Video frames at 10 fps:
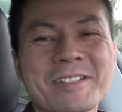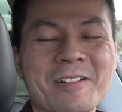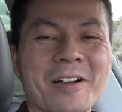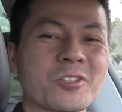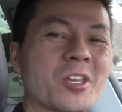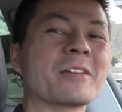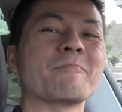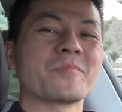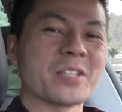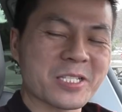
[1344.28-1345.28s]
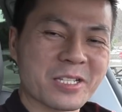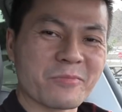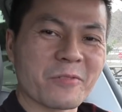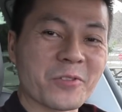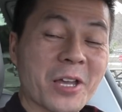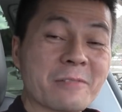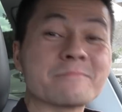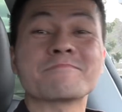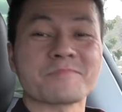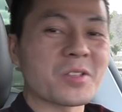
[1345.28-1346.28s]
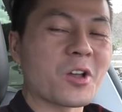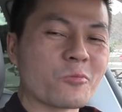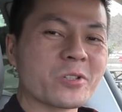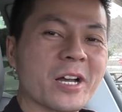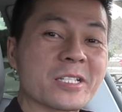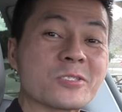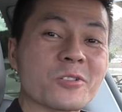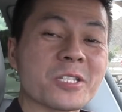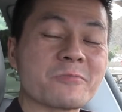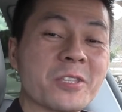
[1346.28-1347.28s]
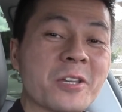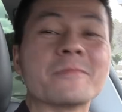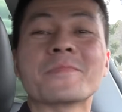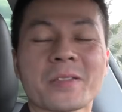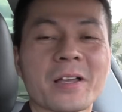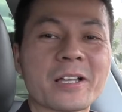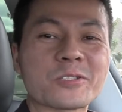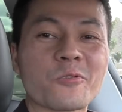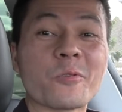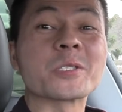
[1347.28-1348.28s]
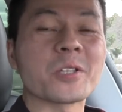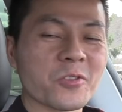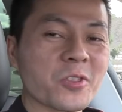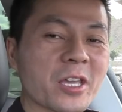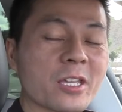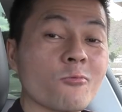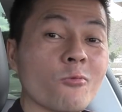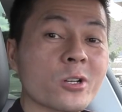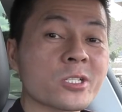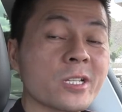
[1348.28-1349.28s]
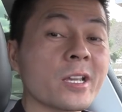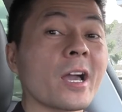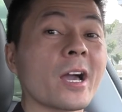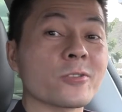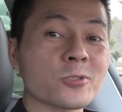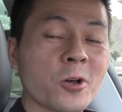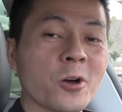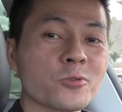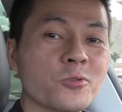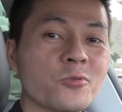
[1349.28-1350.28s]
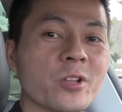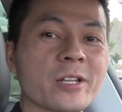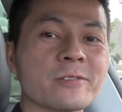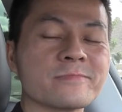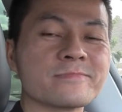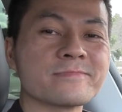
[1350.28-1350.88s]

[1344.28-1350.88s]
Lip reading: No, I think that's going to be it for now. Hope you guys enjoyed this video. As always, thank you for watching, and talk to you later.